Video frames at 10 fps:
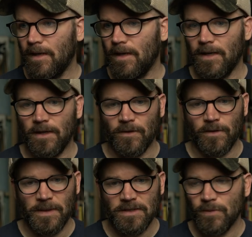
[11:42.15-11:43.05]
or
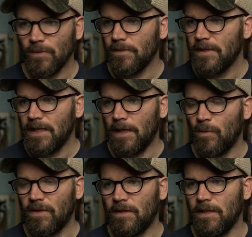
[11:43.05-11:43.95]
the pen tool. And
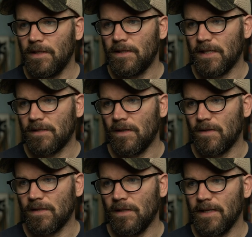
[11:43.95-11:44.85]
with the text
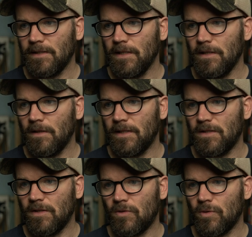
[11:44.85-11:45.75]
layer selected,
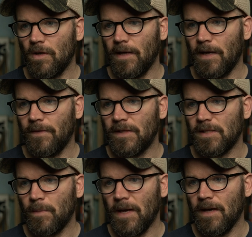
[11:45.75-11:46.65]
let's just draw out
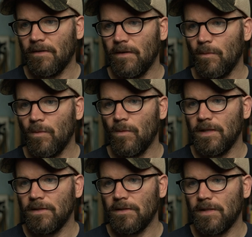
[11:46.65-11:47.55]
this path that we
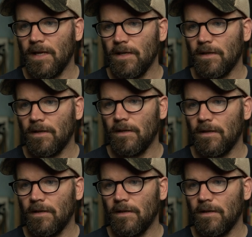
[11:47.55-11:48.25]
want it to take.